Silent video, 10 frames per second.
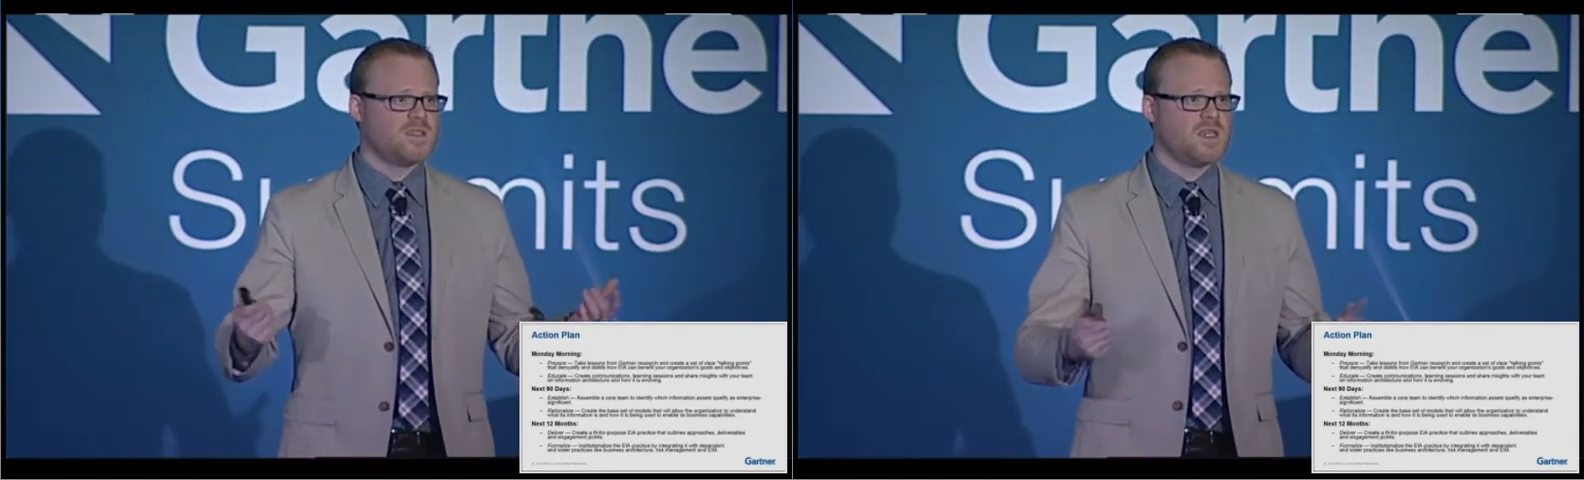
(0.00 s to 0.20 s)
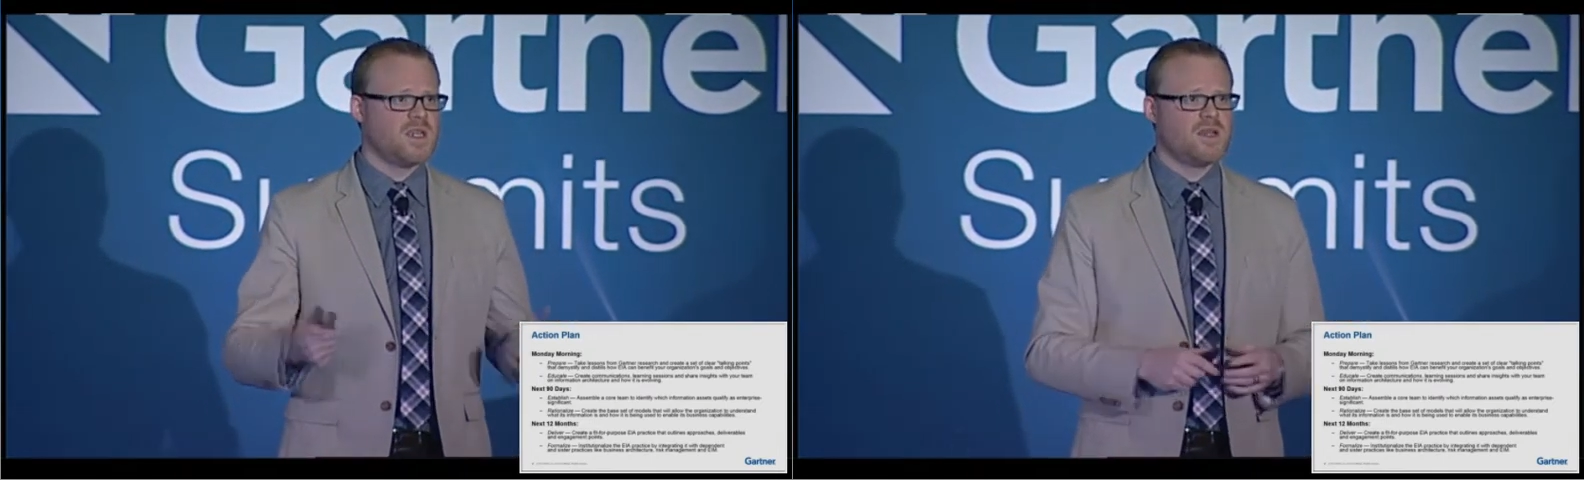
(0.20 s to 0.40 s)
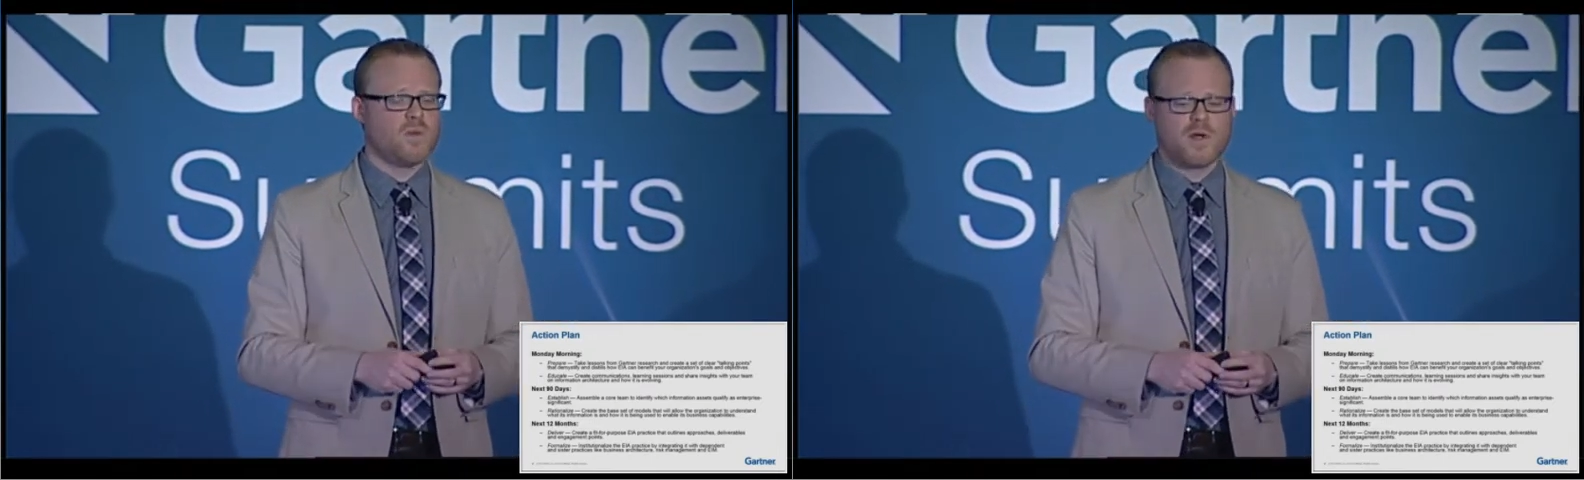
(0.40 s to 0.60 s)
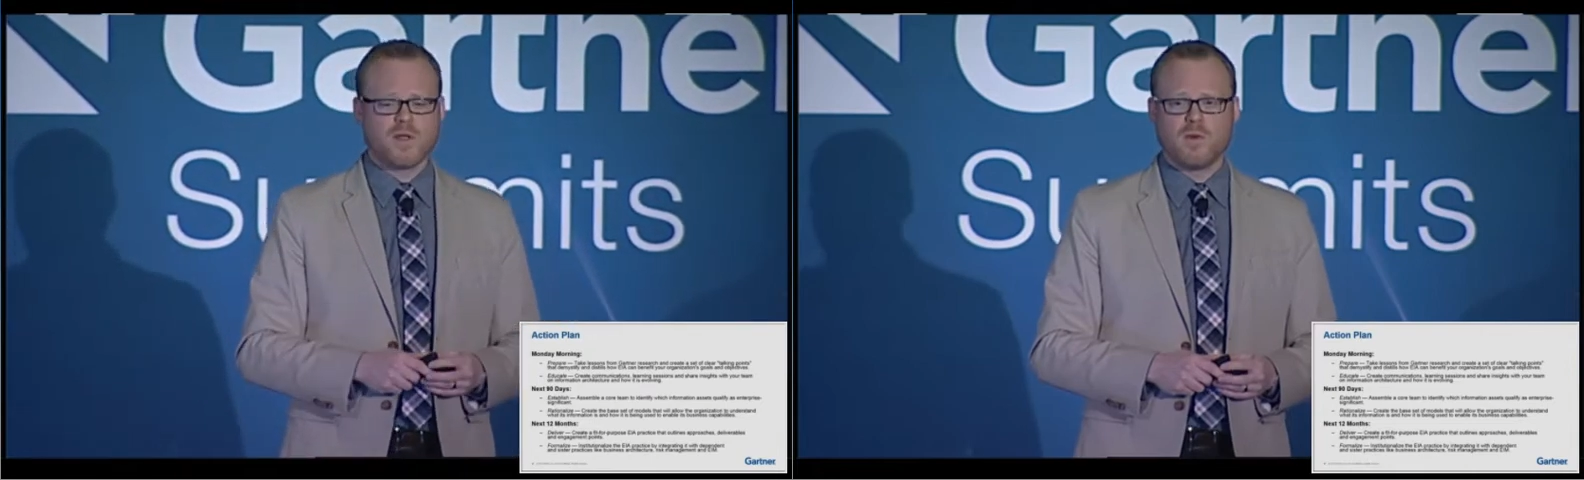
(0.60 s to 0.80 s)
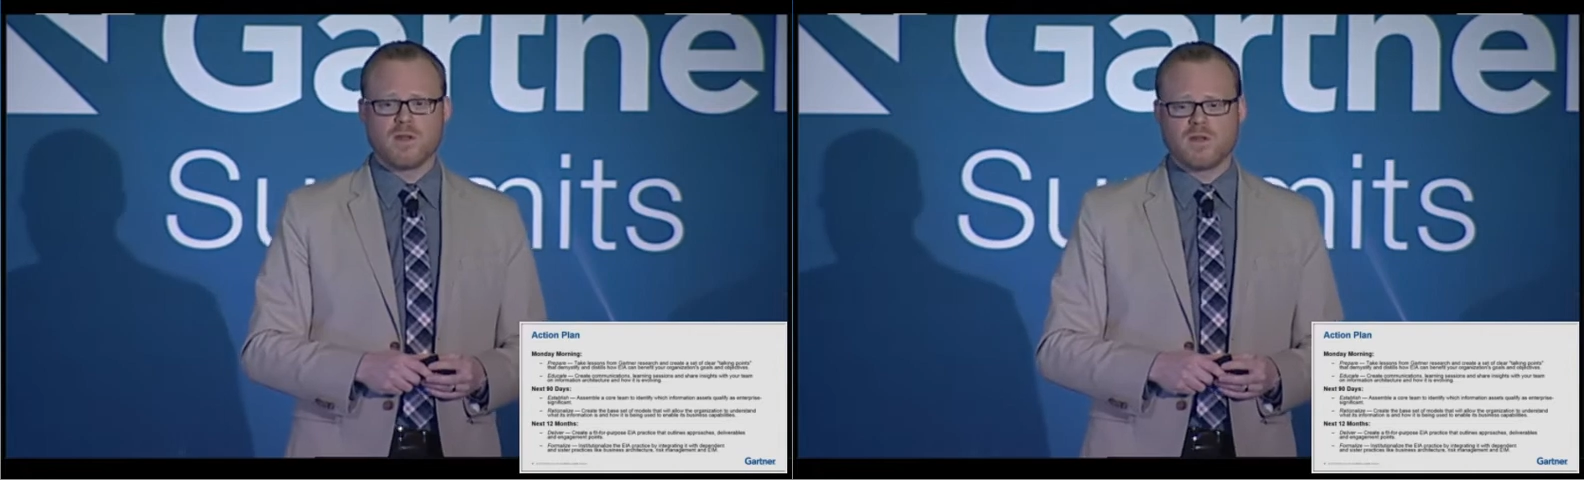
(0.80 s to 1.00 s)
an area where
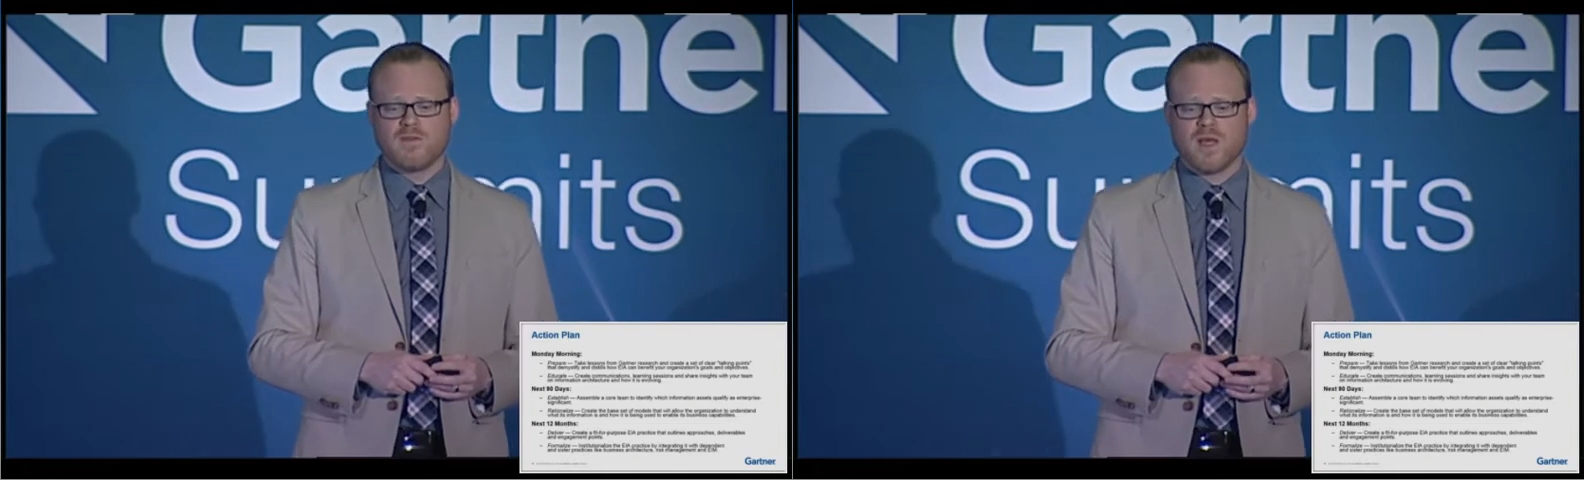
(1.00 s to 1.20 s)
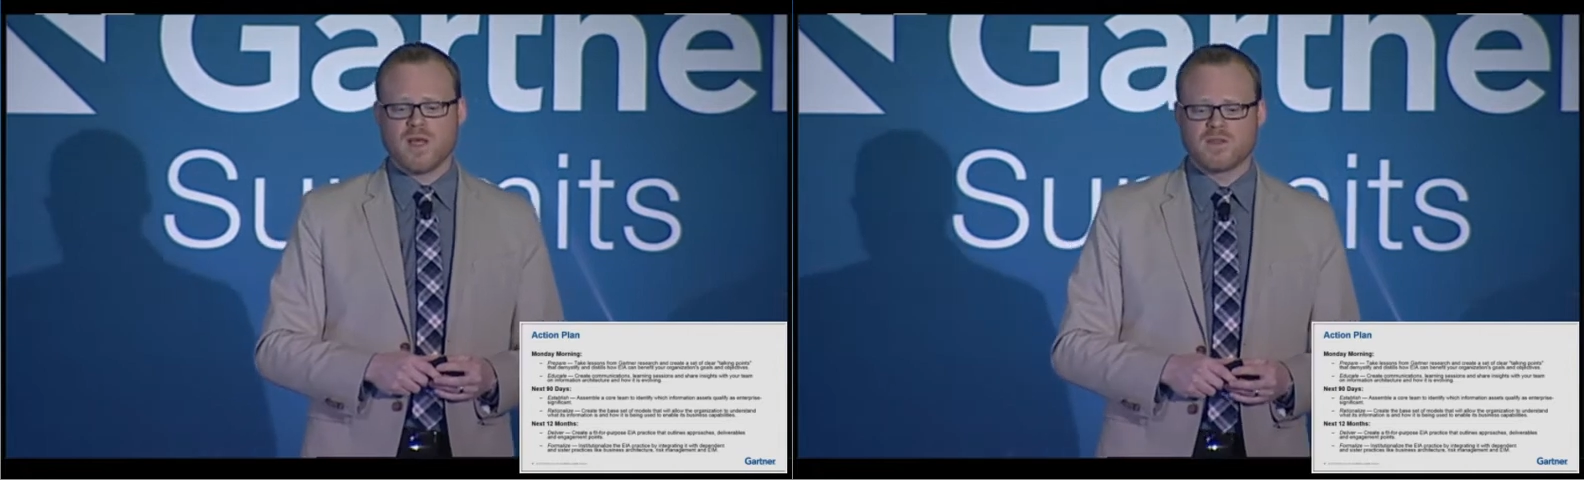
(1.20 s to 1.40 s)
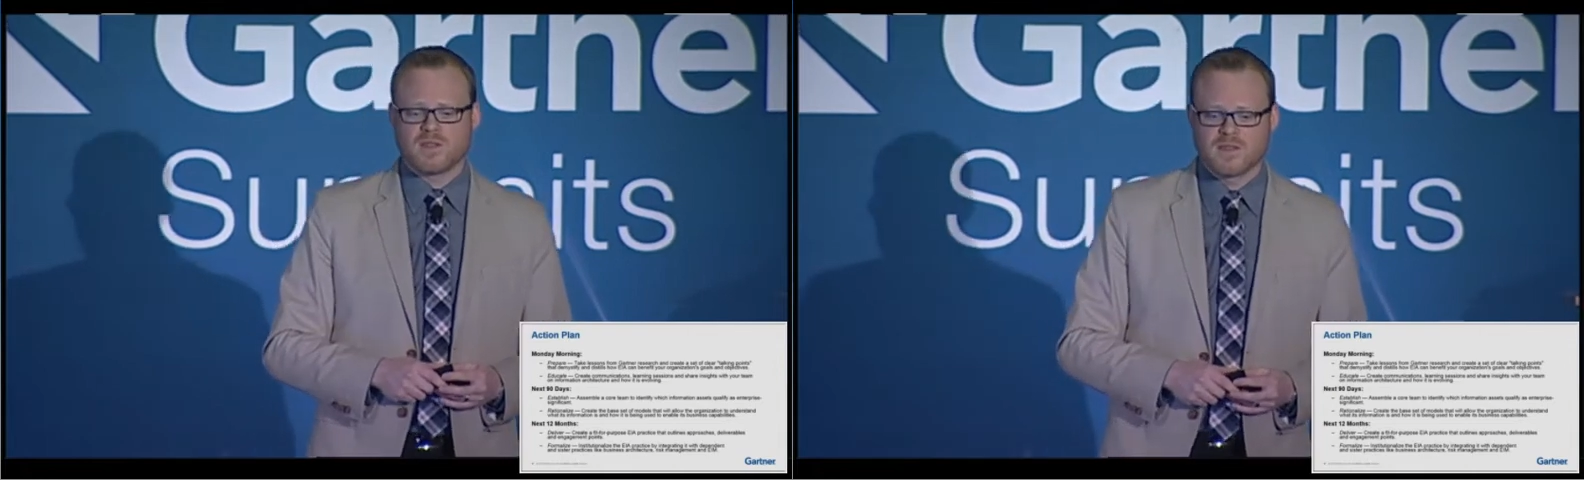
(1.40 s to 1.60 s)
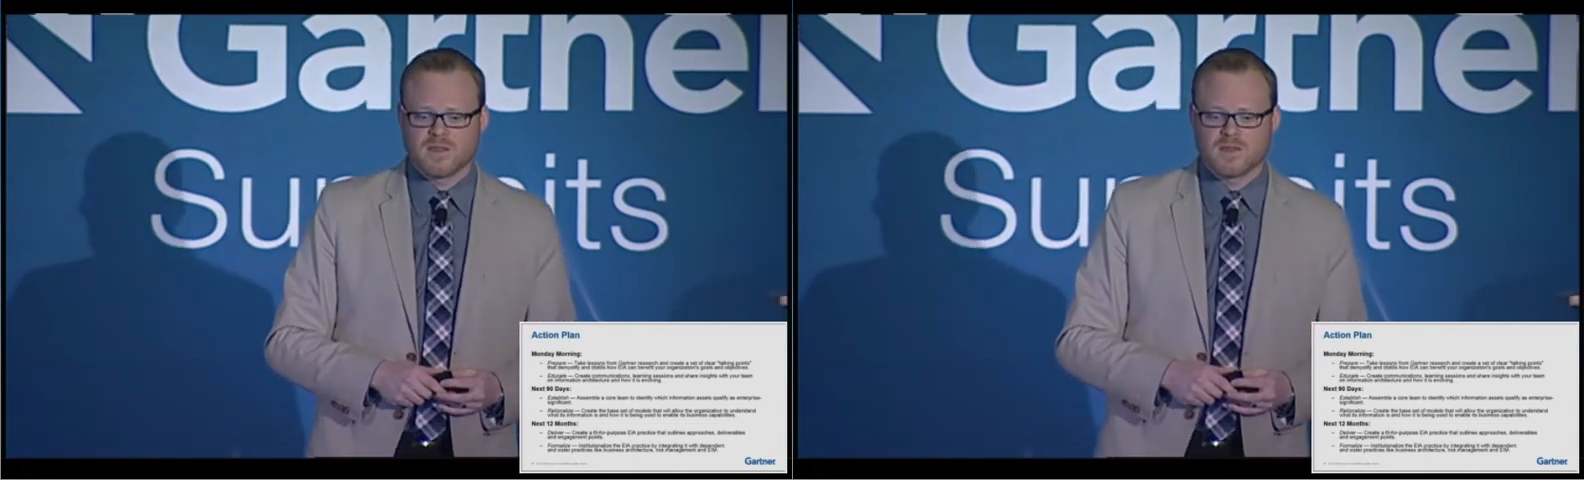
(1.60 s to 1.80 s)
you want to invest,